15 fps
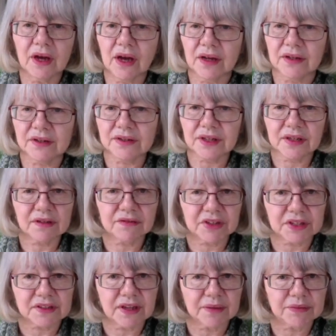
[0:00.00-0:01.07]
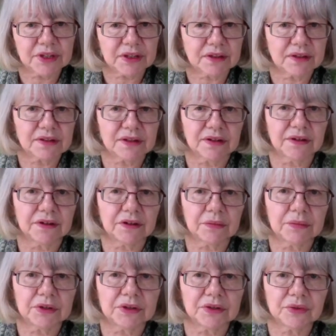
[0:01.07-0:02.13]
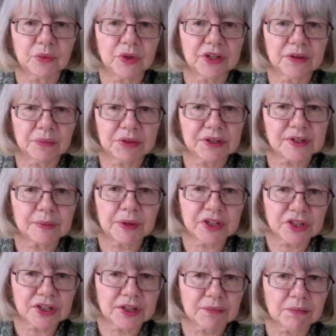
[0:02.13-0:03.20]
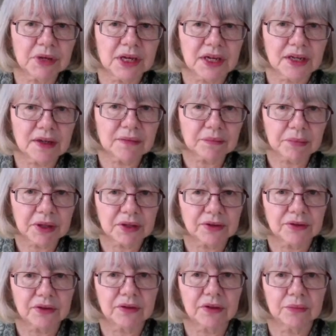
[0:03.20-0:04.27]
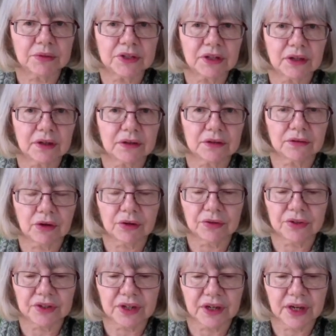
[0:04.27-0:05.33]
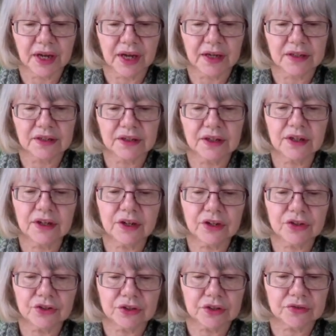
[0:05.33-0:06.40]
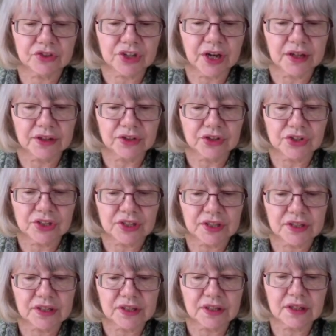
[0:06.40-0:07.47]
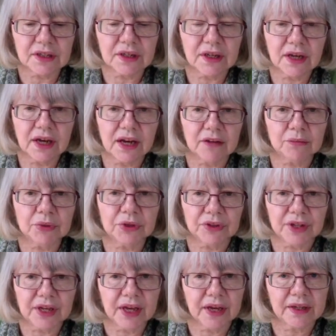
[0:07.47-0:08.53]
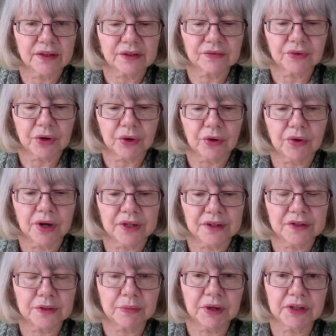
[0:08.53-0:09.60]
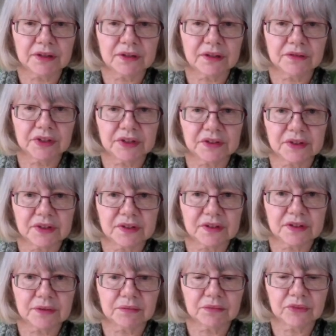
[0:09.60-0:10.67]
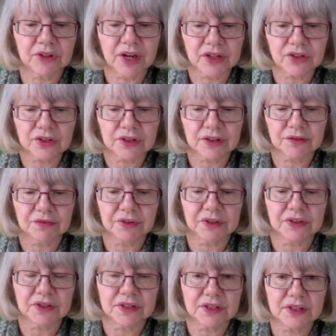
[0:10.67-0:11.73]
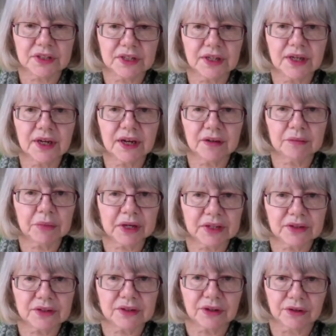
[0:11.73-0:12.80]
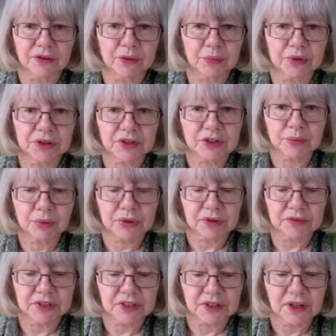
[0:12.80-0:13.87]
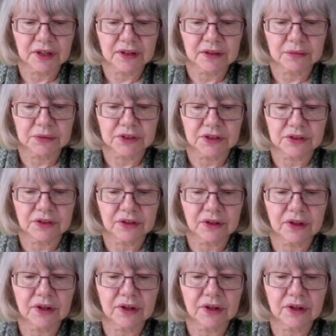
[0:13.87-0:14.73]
And instead of accepting this argument, we, but especially me, because of the particular role that I had, should have challenged it and put the case for an independent living system nationally funded and based on the principle of entitlement.